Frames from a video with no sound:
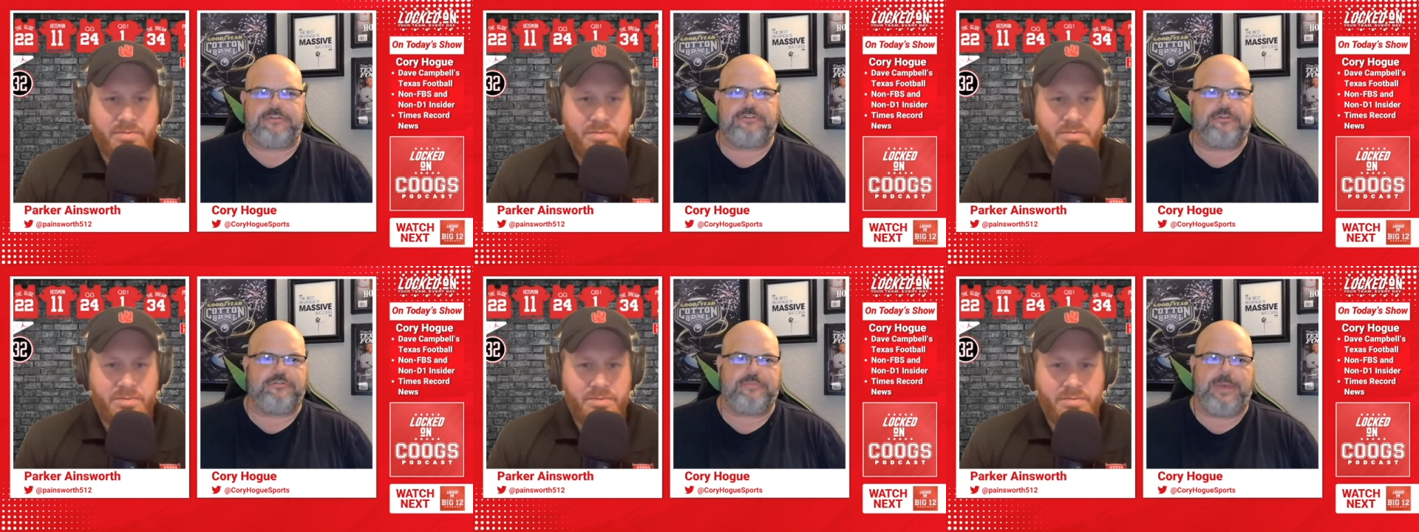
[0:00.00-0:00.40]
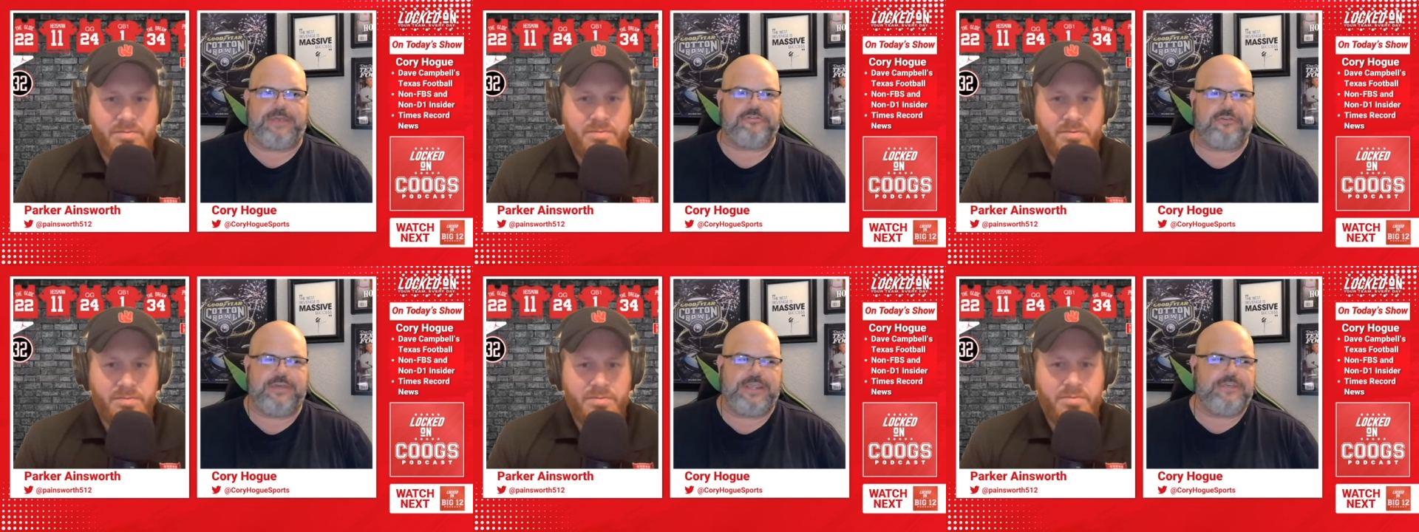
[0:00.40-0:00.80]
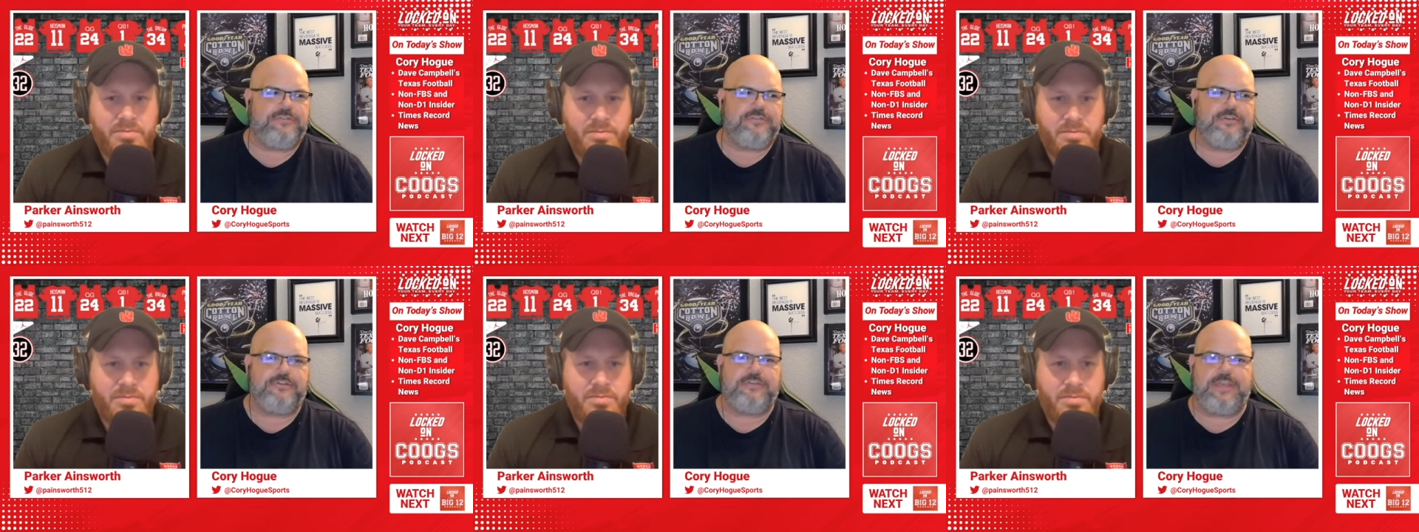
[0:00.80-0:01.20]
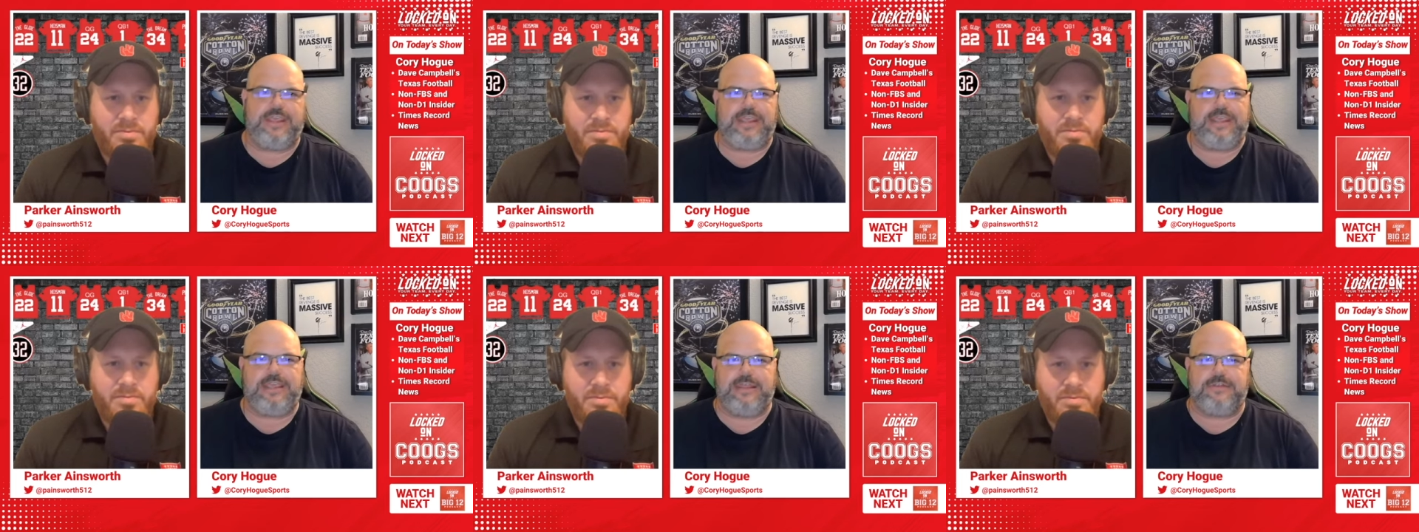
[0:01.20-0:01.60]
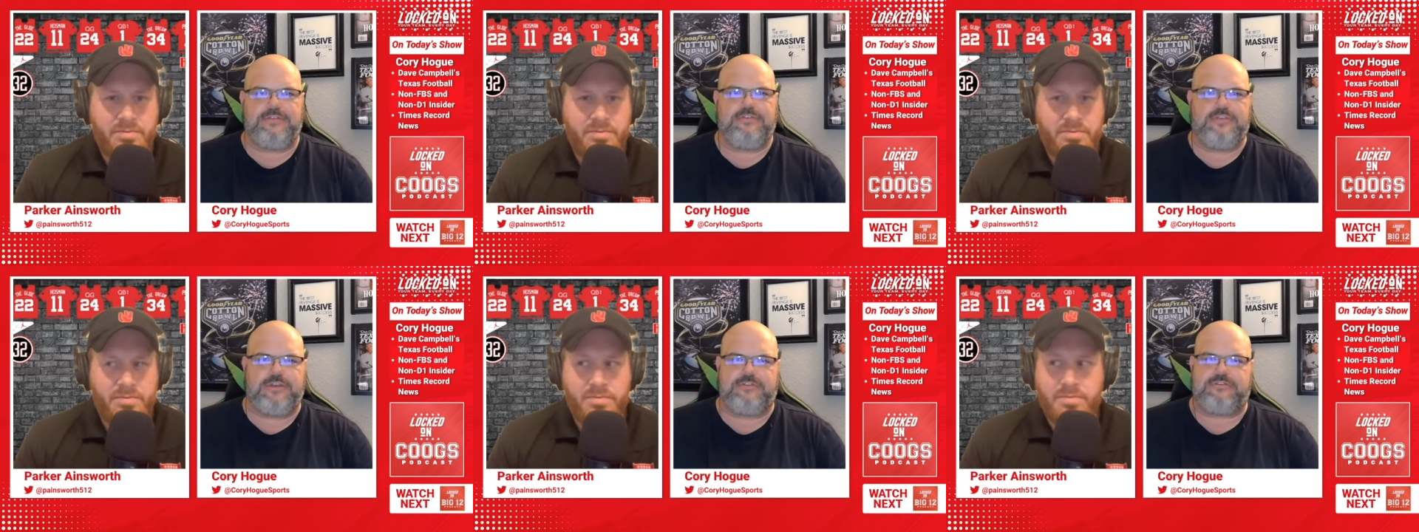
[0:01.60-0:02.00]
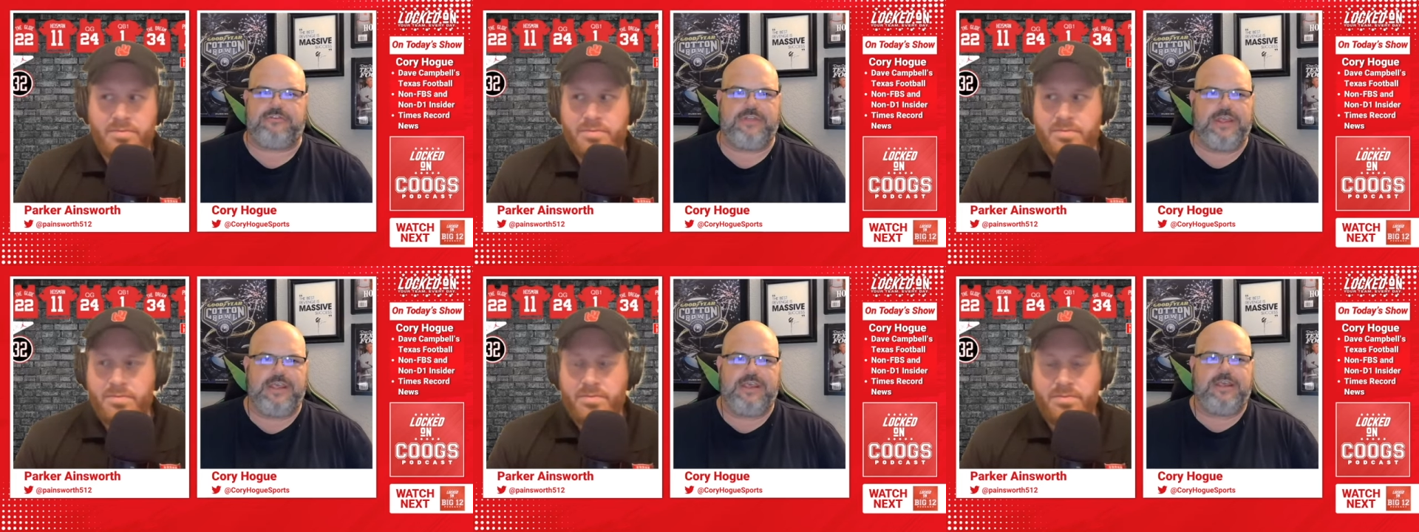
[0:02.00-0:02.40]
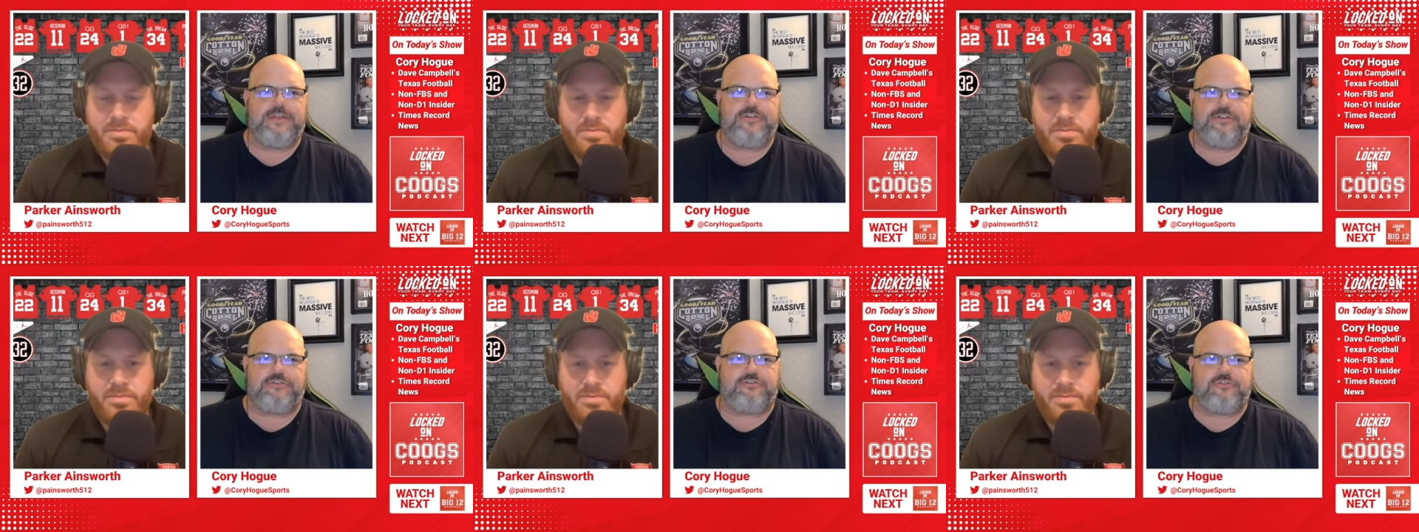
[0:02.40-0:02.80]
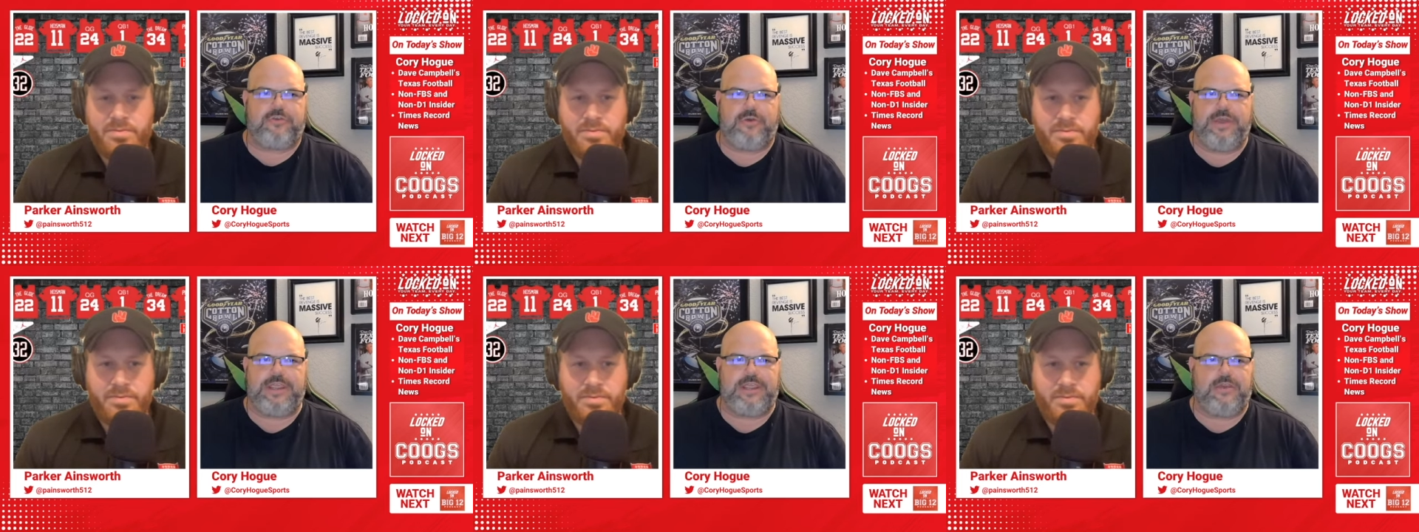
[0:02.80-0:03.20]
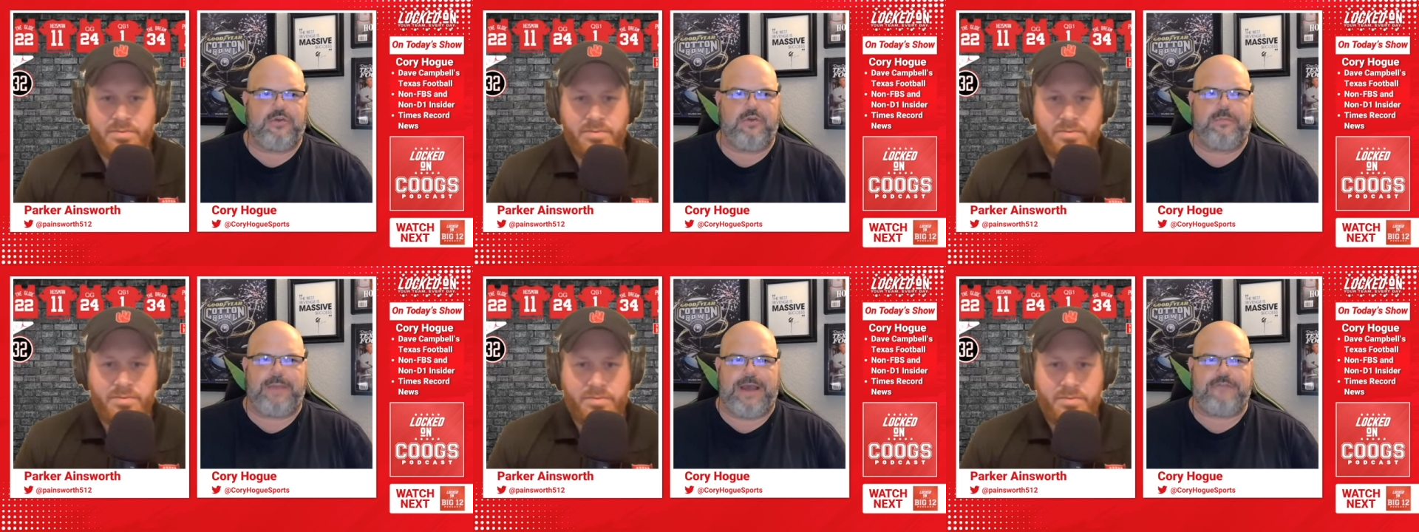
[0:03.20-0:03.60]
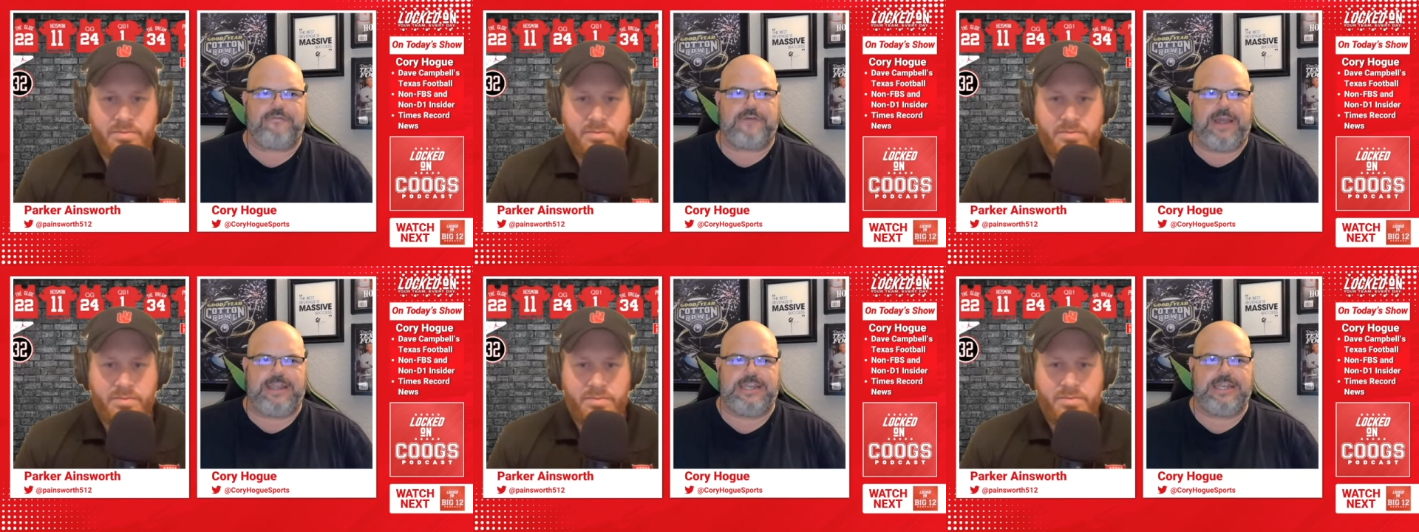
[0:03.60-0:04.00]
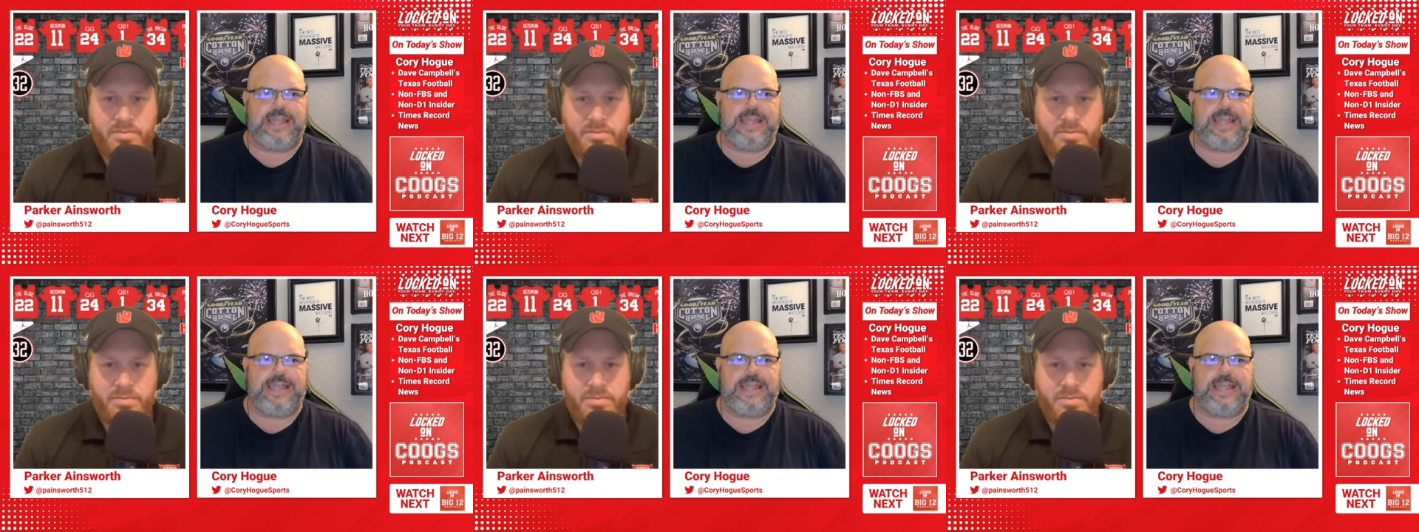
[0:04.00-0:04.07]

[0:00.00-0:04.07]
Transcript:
Speaker 1: so special. He can just destroy you by finding